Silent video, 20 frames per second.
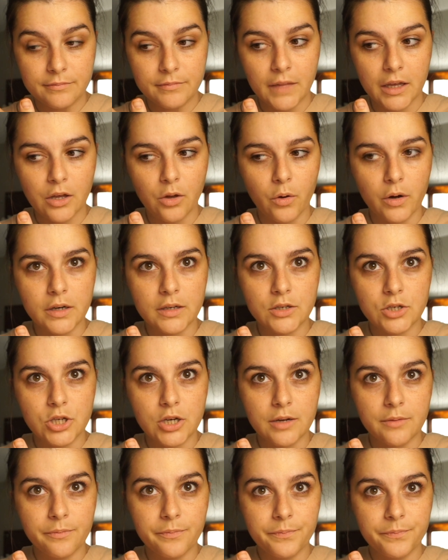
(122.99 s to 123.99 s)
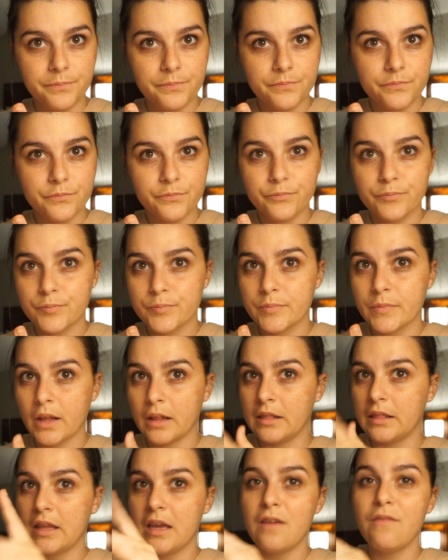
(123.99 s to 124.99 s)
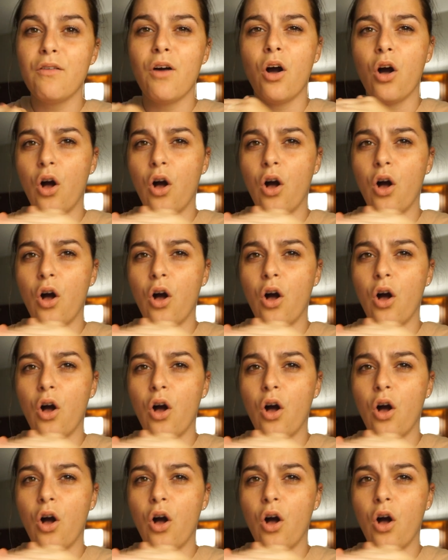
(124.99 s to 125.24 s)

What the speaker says: like going to the gym, leave